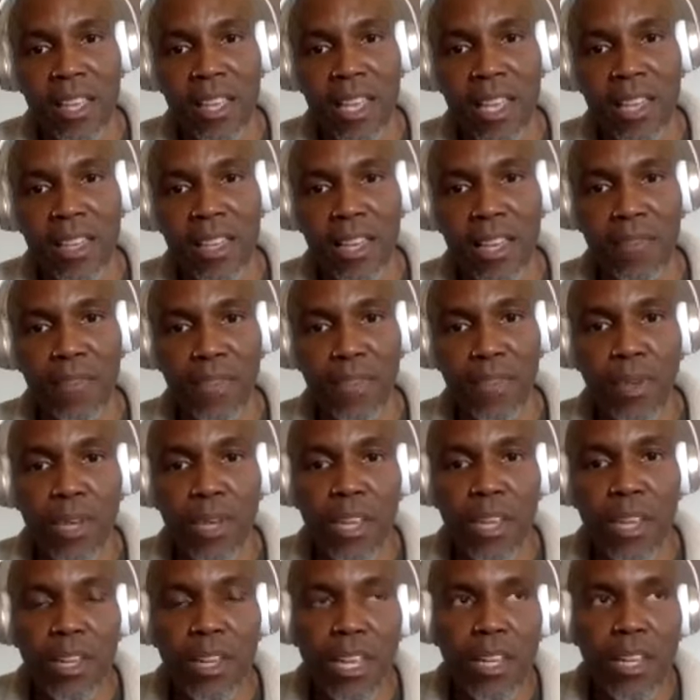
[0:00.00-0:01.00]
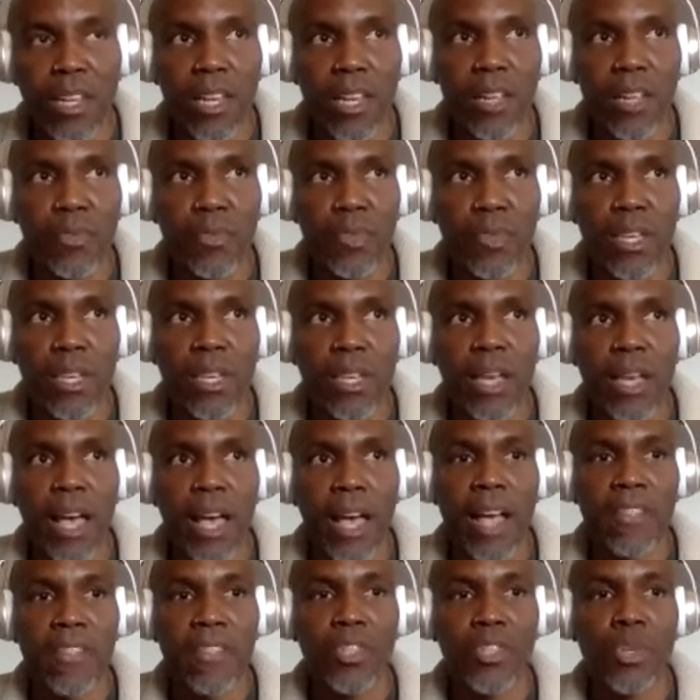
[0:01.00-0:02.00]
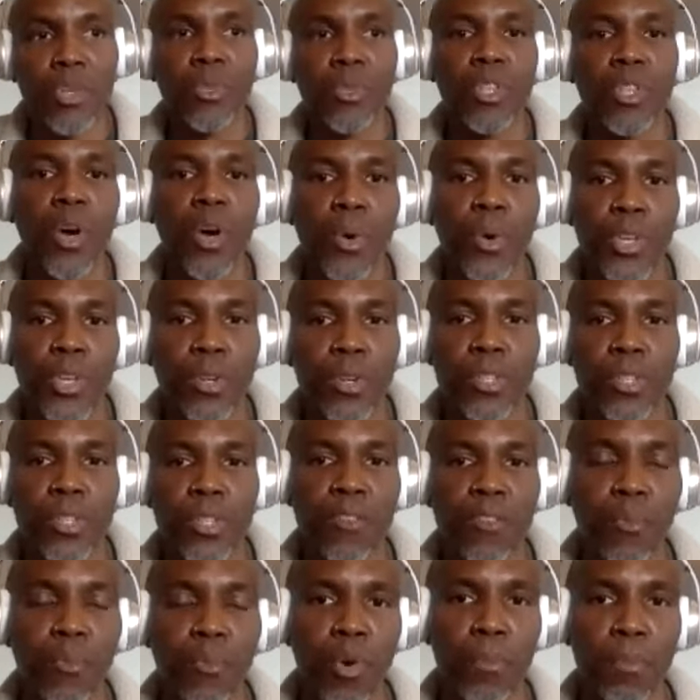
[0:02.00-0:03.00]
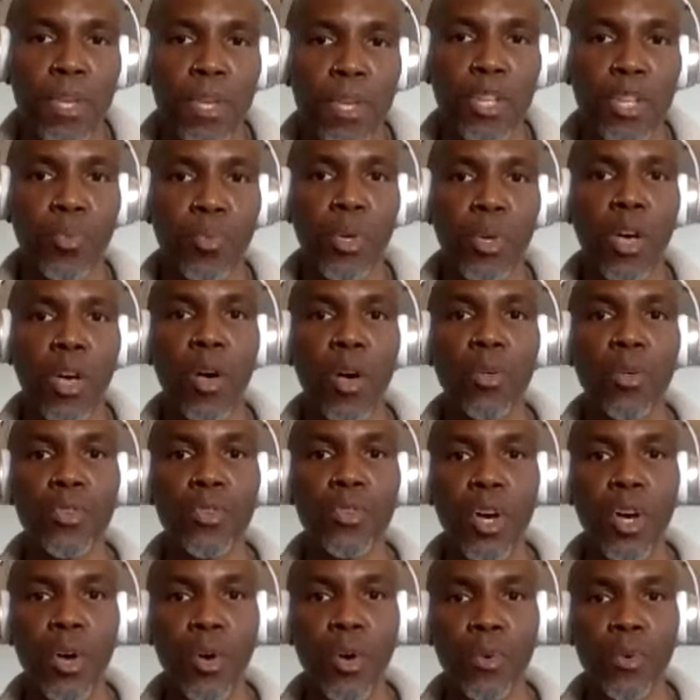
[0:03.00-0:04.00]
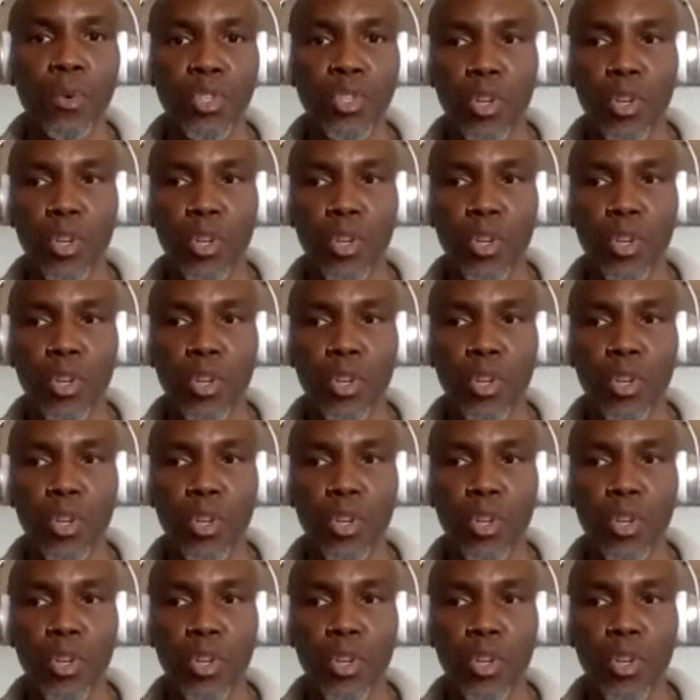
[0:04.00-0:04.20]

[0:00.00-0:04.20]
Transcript: And if you and it really has to do with knowing yourself more, because we all know